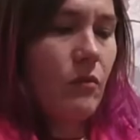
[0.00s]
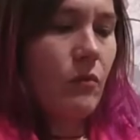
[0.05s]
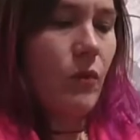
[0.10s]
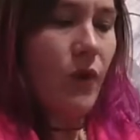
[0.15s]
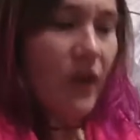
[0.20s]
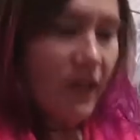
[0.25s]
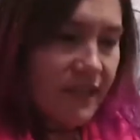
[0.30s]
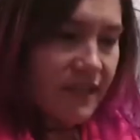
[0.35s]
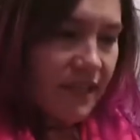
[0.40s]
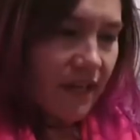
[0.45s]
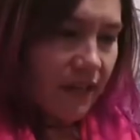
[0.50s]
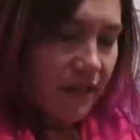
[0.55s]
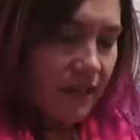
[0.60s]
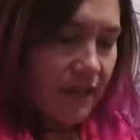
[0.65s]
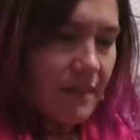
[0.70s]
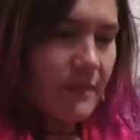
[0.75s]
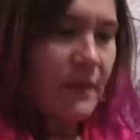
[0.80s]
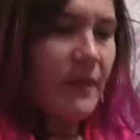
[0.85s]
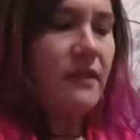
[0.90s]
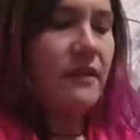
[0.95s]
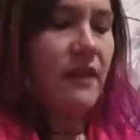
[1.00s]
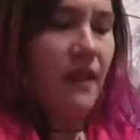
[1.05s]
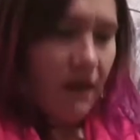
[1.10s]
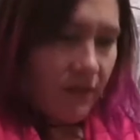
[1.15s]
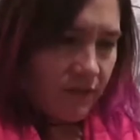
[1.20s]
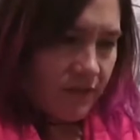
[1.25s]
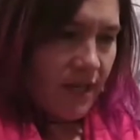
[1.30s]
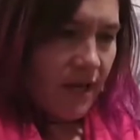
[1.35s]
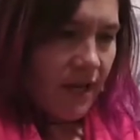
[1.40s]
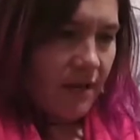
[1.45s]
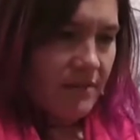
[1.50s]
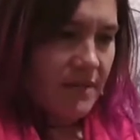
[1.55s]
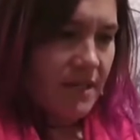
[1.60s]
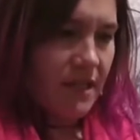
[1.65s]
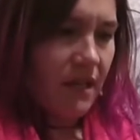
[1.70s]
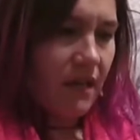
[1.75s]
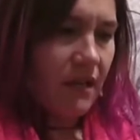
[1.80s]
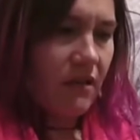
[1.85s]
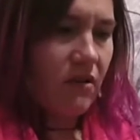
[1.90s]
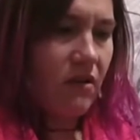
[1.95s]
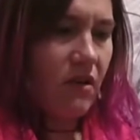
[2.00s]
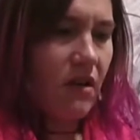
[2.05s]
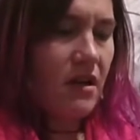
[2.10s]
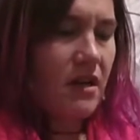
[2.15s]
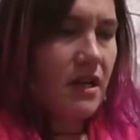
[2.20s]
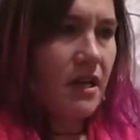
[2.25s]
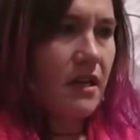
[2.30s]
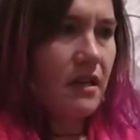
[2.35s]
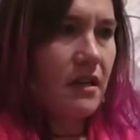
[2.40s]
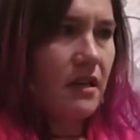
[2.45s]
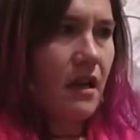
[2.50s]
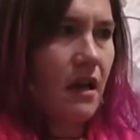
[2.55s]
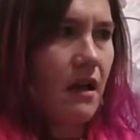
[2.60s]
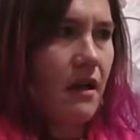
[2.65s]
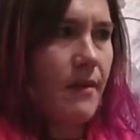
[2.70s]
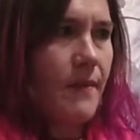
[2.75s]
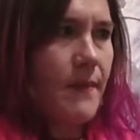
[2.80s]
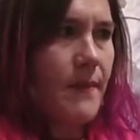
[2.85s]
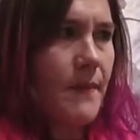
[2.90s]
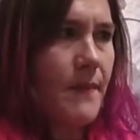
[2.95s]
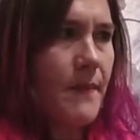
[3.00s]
worked at it, spent a lot of time together on it, um,